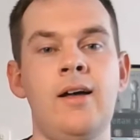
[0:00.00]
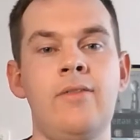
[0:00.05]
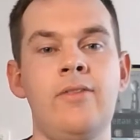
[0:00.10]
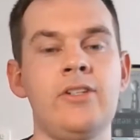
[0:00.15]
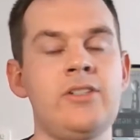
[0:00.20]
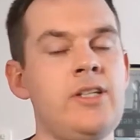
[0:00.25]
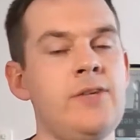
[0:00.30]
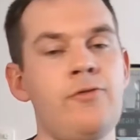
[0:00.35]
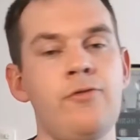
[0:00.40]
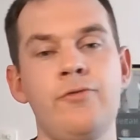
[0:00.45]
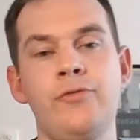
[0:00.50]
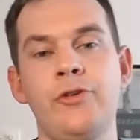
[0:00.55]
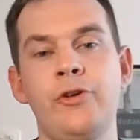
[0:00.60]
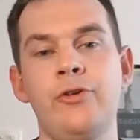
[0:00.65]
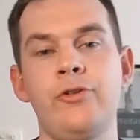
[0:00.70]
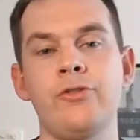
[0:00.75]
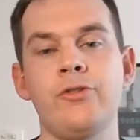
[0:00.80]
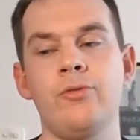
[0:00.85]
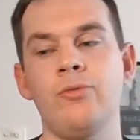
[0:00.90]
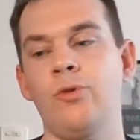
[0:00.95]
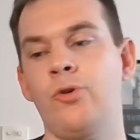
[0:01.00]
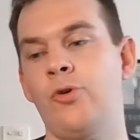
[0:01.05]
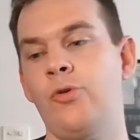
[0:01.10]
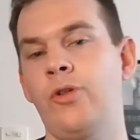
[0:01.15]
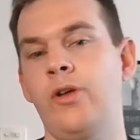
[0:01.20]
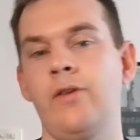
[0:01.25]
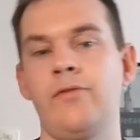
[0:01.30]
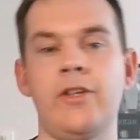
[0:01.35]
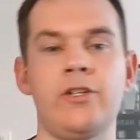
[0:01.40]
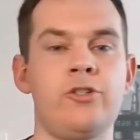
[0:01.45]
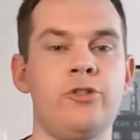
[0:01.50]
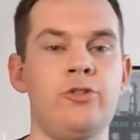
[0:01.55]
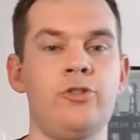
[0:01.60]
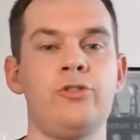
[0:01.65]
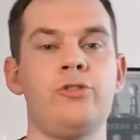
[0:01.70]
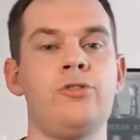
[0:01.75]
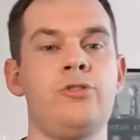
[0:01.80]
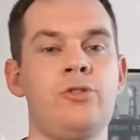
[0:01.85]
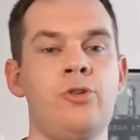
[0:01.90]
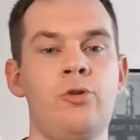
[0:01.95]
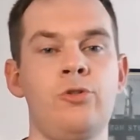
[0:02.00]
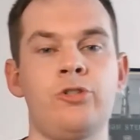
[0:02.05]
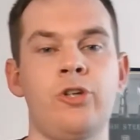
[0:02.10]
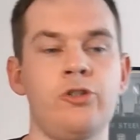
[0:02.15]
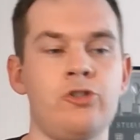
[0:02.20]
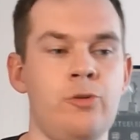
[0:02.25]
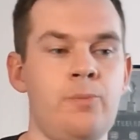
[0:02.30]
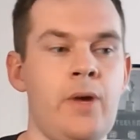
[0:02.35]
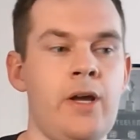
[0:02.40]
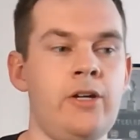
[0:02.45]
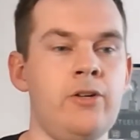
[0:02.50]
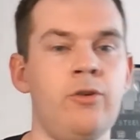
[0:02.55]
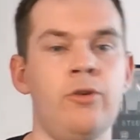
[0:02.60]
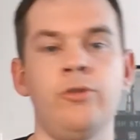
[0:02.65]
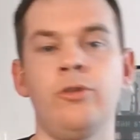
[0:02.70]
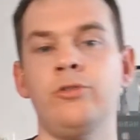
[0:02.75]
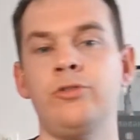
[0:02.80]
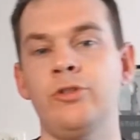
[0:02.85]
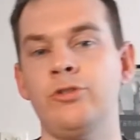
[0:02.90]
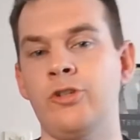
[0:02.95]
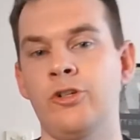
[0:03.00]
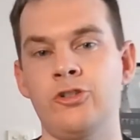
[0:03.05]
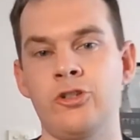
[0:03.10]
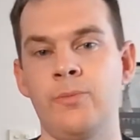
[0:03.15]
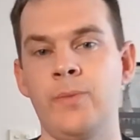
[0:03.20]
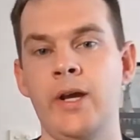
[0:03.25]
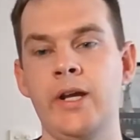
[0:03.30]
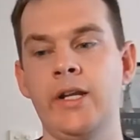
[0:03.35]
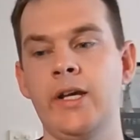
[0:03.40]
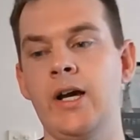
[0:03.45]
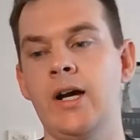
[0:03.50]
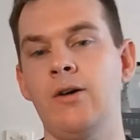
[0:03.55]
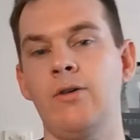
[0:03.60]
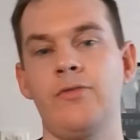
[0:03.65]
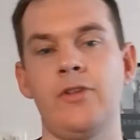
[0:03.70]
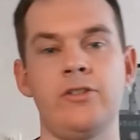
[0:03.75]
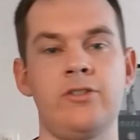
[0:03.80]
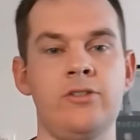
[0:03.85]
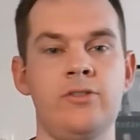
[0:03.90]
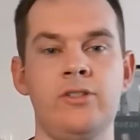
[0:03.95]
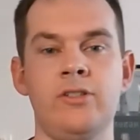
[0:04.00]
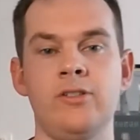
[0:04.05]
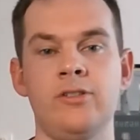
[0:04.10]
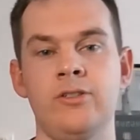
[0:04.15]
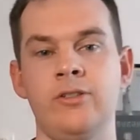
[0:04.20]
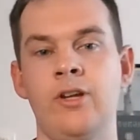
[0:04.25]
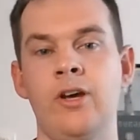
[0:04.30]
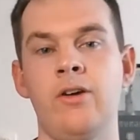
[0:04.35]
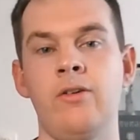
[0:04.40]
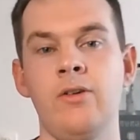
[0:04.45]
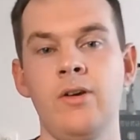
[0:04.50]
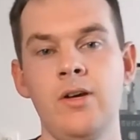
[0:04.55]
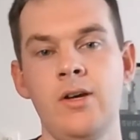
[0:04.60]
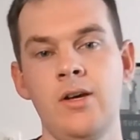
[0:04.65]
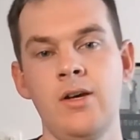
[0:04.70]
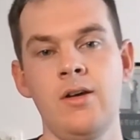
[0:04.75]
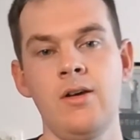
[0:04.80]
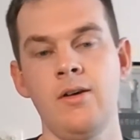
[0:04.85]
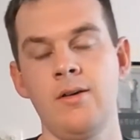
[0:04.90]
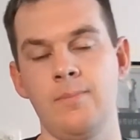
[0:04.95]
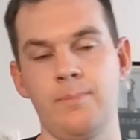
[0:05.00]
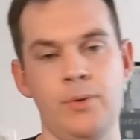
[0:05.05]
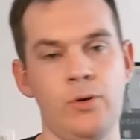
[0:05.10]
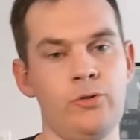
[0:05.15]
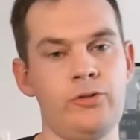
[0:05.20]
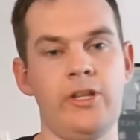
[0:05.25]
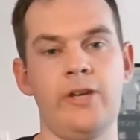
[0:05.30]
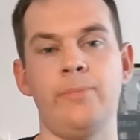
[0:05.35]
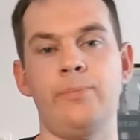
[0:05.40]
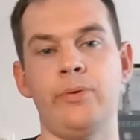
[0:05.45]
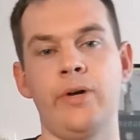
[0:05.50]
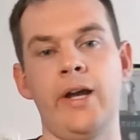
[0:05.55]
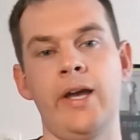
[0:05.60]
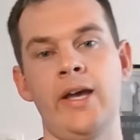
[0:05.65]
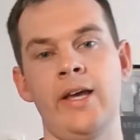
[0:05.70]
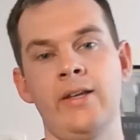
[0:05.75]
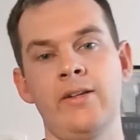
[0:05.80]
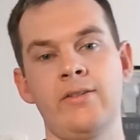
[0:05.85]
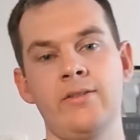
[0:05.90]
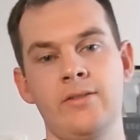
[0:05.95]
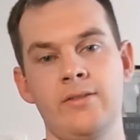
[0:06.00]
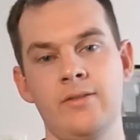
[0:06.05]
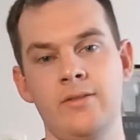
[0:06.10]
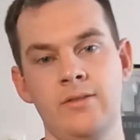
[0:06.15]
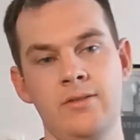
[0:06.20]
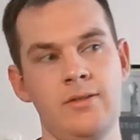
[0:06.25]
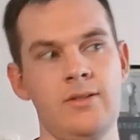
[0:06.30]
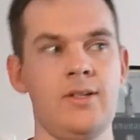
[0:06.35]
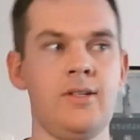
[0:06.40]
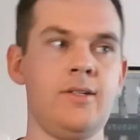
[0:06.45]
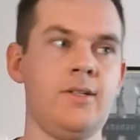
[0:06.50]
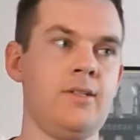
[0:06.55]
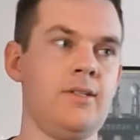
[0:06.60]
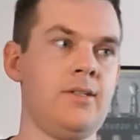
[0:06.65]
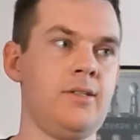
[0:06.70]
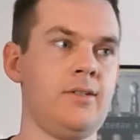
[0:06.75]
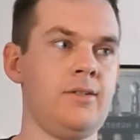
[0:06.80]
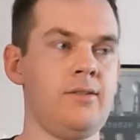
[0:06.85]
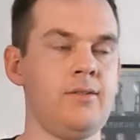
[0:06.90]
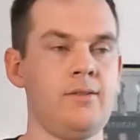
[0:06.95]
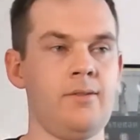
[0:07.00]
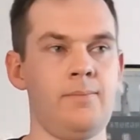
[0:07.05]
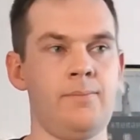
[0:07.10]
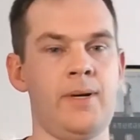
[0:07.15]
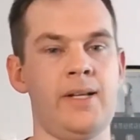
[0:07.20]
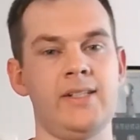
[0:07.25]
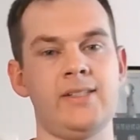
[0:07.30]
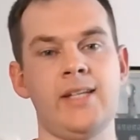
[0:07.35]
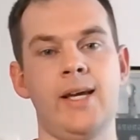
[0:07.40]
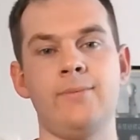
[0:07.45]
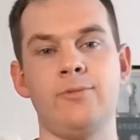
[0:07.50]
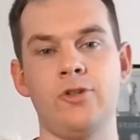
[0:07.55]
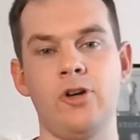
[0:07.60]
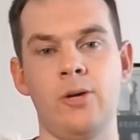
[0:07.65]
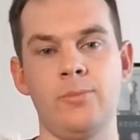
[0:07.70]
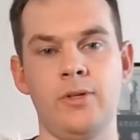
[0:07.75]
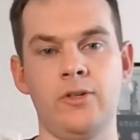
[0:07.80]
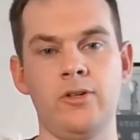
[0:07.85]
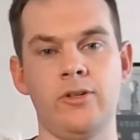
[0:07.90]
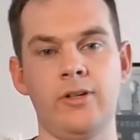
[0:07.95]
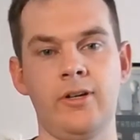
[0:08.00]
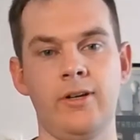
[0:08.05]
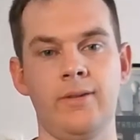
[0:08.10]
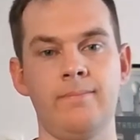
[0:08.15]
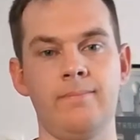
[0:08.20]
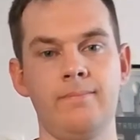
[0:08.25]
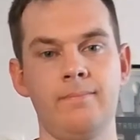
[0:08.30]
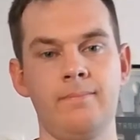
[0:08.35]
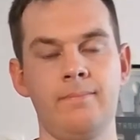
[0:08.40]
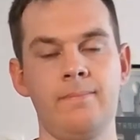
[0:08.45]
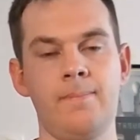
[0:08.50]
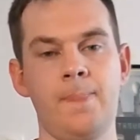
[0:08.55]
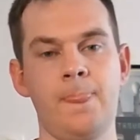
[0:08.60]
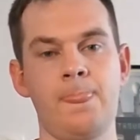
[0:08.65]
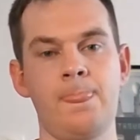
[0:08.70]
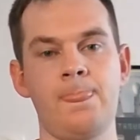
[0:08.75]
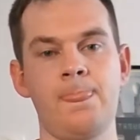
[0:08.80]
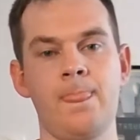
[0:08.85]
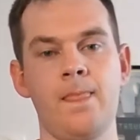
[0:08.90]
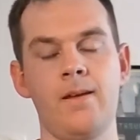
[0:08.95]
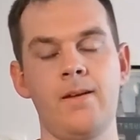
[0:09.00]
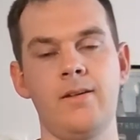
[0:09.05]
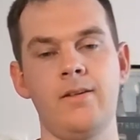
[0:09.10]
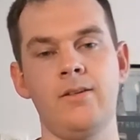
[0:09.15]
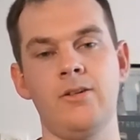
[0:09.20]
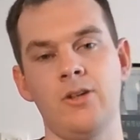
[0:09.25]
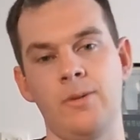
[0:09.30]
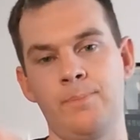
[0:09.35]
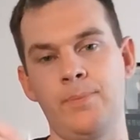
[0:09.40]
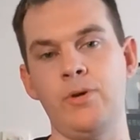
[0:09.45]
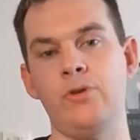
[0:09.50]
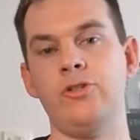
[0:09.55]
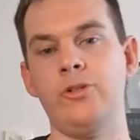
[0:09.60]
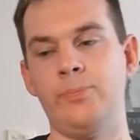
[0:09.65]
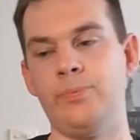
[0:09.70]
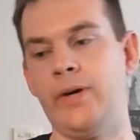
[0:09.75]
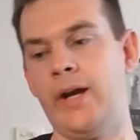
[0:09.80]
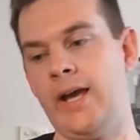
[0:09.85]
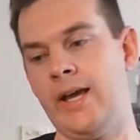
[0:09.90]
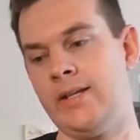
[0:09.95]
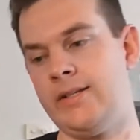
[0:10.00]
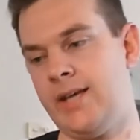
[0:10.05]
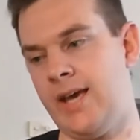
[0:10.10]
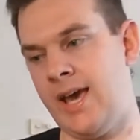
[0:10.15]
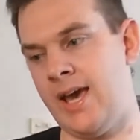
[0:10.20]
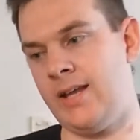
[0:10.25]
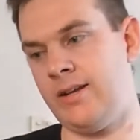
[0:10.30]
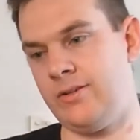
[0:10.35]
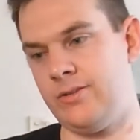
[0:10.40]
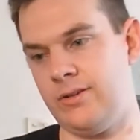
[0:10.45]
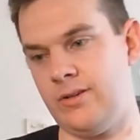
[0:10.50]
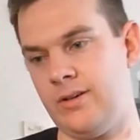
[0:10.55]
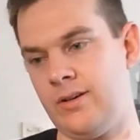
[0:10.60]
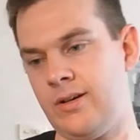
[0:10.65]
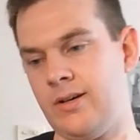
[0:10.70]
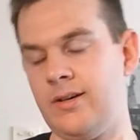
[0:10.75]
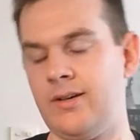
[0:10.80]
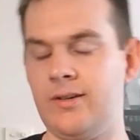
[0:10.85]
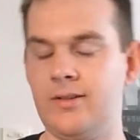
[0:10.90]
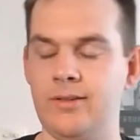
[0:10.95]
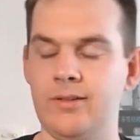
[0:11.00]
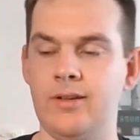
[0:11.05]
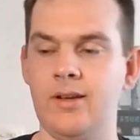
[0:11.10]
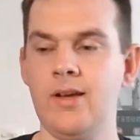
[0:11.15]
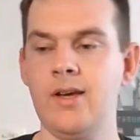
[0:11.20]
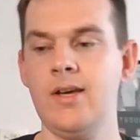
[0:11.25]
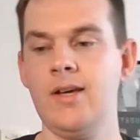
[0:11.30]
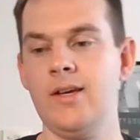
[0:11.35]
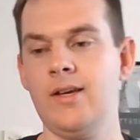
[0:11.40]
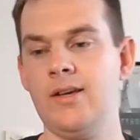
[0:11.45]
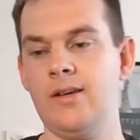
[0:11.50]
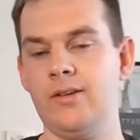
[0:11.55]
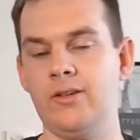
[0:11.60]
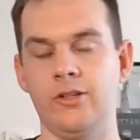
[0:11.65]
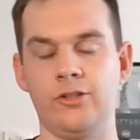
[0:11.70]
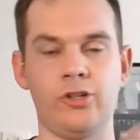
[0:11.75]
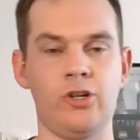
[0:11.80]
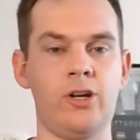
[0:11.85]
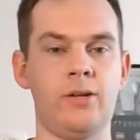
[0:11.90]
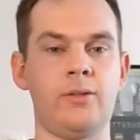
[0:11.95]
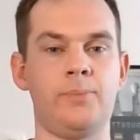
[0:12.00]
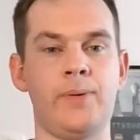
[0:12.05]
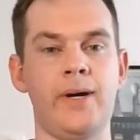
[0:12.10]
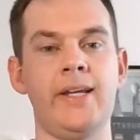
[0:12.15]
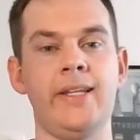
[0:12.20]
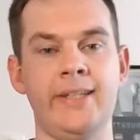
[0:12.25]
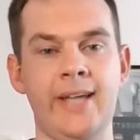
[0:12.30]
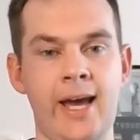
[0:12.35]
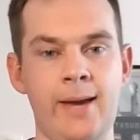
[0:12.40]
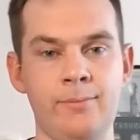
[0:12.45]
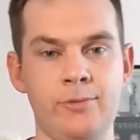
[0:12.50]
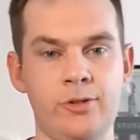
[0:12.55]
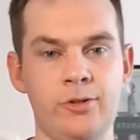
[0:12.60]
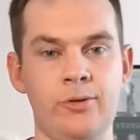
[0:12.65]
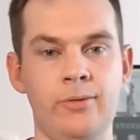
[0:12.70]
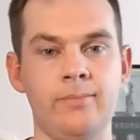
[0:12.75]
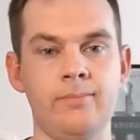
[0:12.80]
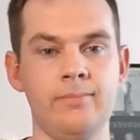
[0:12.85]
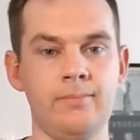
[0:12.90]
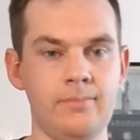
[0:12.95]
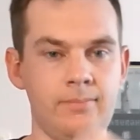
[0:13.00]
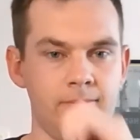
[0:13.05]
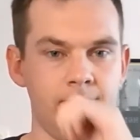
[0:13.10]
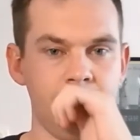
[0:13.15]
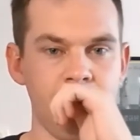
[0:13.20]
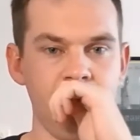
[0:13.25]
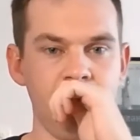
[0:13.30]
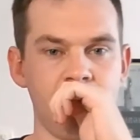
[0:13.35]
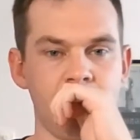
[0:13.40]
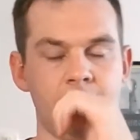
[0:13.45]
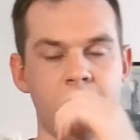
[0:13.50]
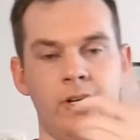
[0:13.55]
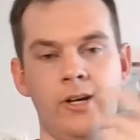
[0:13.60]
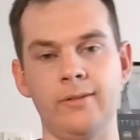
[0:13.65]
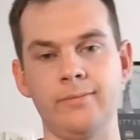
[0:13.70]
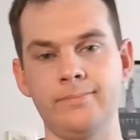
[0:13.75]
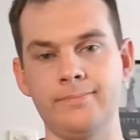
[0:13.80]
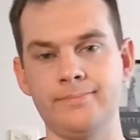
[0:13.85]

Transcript: There's different views on if they should just do social media or not do social media, or if they should just build their brand. But at the same time, you've got to build your brand and you turn up to play the game too. So,